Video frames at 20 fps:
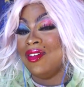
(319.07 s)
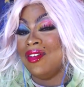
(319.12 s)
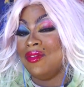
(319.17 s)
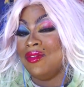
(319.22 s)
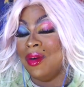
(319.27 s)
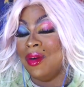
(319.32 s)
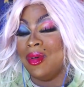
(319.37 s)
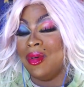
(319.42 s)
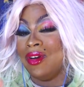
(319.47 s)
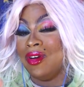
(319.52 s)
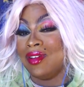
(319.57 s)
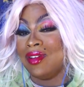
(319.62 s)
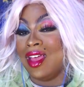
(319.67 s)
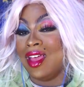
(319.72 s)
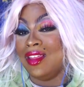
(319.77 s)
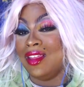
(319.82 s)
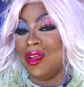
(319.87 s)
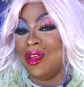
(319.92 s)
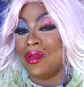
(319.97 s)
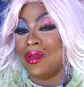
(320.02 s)
from her
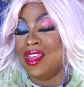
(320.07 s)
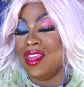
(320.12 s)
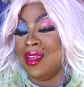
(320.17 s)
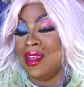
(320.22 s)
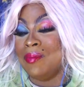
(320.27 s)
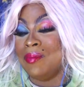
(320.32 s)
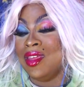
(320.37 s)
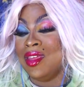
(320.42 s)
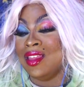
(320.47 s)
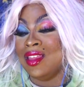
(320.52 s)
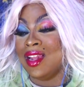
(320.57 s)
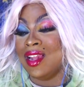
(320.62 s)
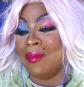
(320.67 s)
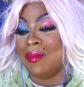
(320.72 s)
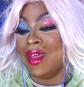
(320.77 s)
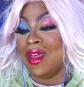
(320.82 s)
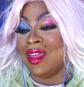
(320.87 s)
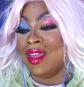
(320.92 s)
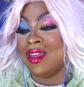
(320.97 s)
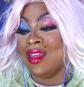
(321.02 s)
Kellyoke EP, that
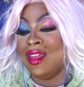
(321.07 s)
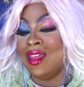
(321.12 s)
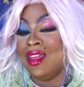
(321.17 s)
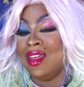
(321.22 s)
I'm like,